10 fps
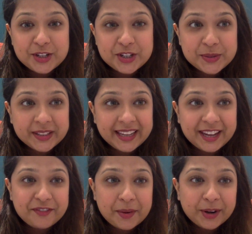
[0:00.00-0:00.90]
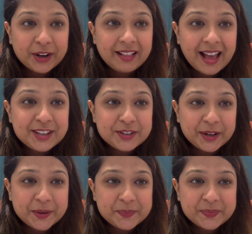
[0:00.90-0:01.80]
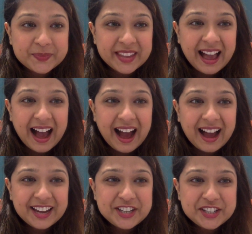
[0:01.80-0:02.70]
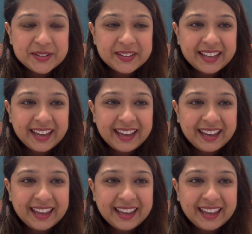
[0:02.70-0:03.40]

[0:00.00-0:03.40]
Julie from her classroom. Hi Julie,